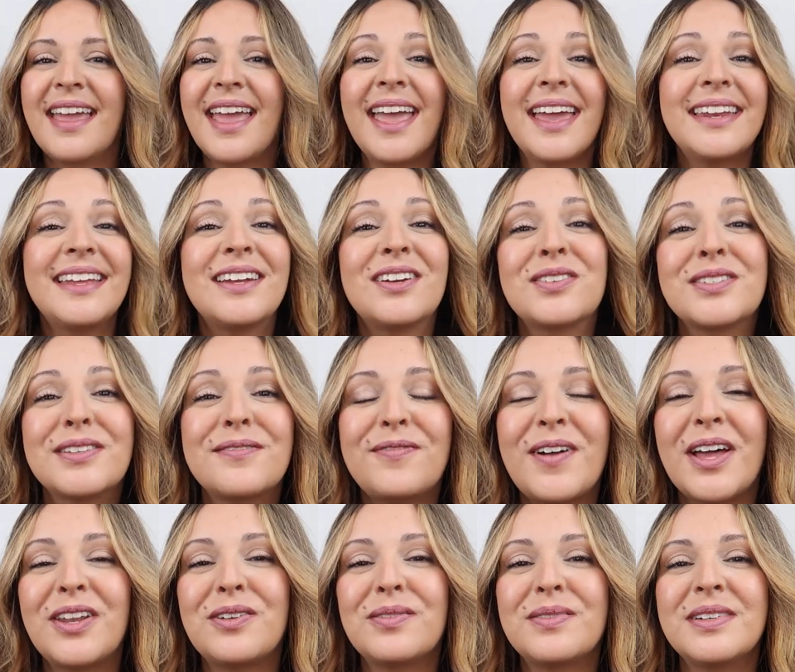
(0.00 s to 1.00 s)
And here's the
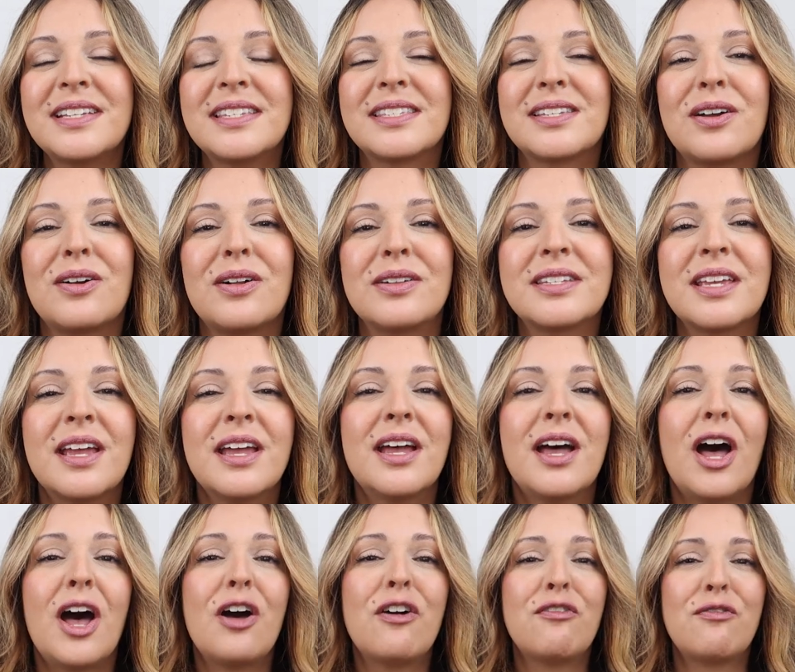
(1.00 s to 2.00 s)
final result
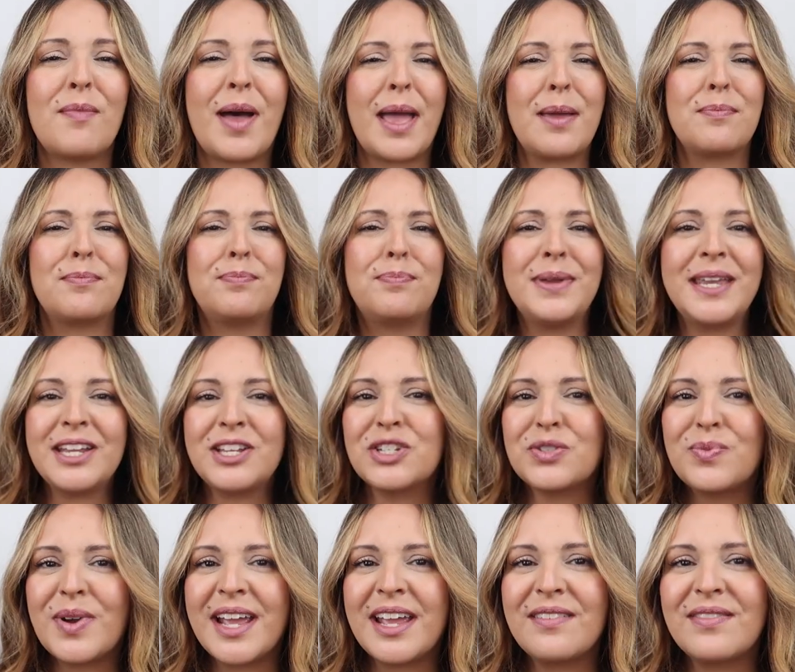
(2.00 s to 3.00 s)
of my
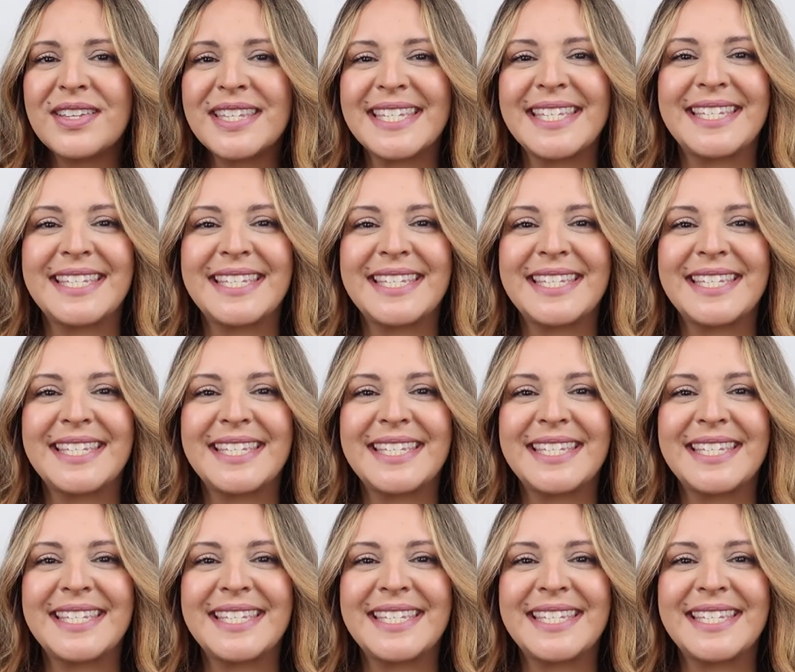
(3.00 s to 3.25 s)
beach wave